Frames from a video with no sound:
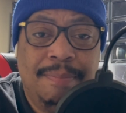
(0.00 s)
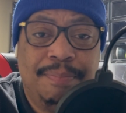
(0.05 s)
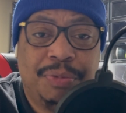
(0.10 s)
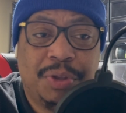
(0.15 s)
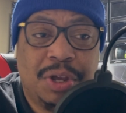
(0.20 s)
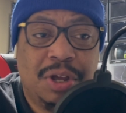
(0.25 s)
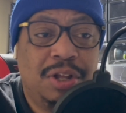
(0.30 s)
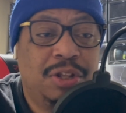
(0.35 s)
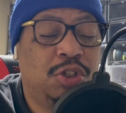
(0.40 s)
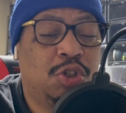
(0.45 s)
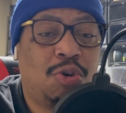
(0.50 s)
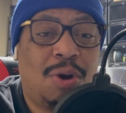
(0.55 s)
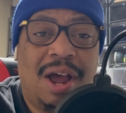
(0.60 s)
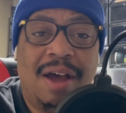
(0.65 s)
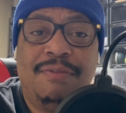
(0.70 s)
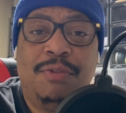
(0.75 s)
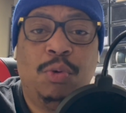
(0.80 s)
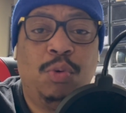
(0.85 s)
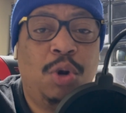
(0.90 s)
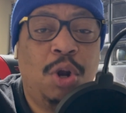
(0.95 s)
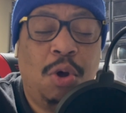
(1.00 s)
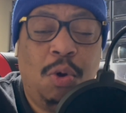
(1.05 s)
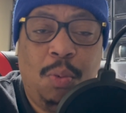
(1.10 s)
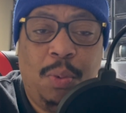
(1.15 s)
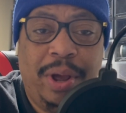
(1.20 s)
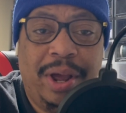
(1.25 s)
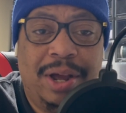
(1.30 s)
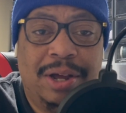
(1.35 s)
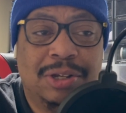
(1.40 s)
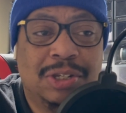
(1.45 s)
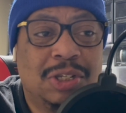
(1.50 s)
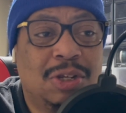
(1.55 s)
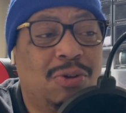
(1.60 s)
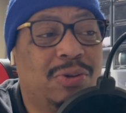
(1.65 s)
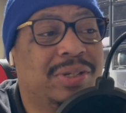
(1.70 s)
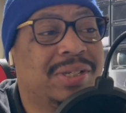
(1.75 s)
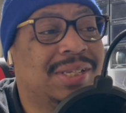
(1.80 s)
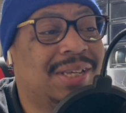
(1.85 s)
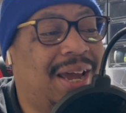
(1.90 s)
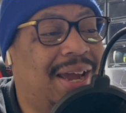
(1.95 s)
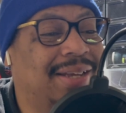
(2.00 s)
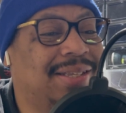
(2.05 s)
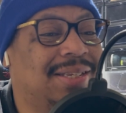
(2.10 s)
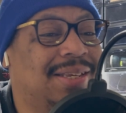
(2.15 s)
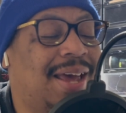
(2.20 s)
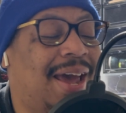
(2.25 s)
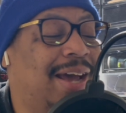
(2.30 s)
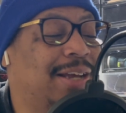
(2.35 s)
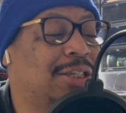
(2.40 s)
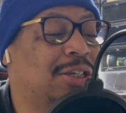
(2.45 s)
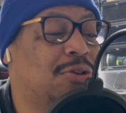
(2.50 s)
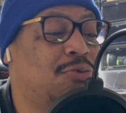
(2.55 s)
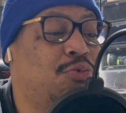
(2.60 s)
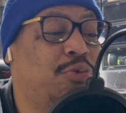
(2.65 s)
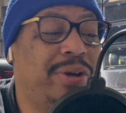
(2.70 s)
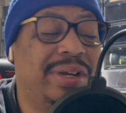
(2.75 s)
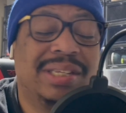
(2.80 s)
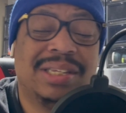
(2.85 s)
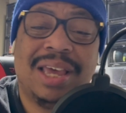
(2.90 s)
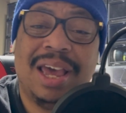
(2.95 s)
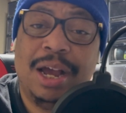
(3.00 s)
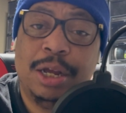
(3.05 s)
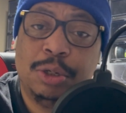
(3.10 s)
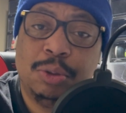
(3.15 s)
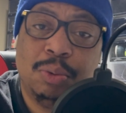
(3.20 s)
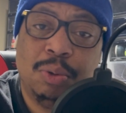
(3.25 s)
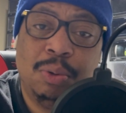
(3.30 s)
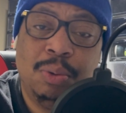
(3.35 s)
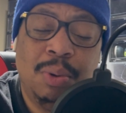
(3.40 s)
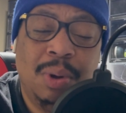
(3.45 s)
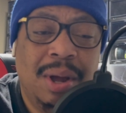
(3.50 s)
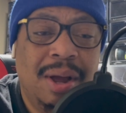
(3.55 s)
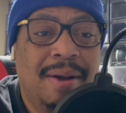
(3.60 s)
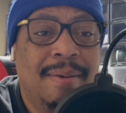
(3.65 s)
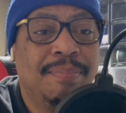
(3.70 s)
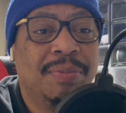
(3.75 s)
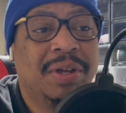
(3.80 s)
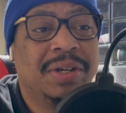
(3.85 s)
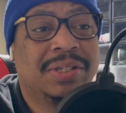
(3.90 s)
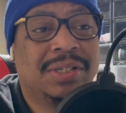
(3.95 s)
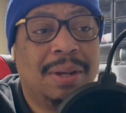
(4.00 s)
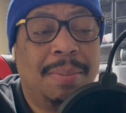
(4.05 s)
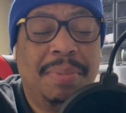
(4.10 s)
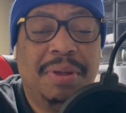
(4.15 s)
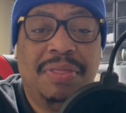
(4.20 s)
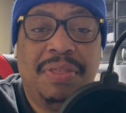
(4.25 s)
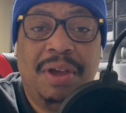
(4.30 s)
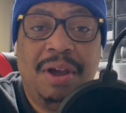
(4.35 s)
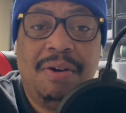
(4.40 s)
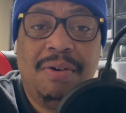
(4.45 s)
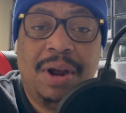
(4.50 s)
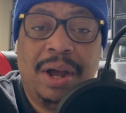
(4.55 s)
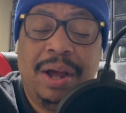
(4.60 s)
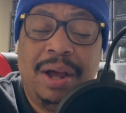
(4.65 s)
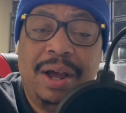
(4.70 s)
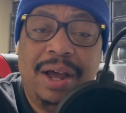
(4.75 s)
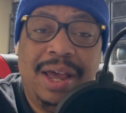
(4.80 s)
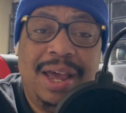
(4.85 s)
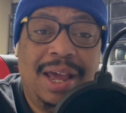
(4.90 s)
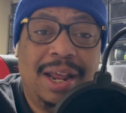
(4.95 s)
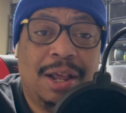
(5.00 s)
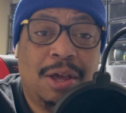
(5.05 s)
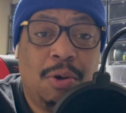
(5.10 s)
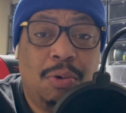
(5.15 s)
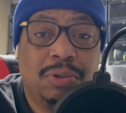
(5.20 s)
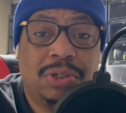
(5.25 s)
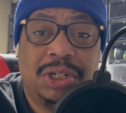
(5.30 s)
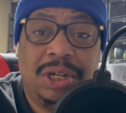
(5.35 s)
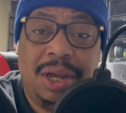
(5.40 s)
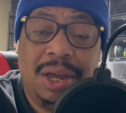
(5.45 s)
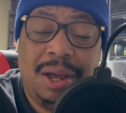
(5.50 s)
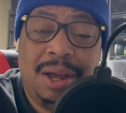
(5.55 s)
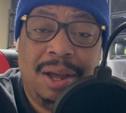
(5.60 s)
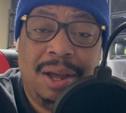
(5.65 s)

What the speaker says: Couldn't travel nowhere. So the Saints had to reschedule some of their head coaching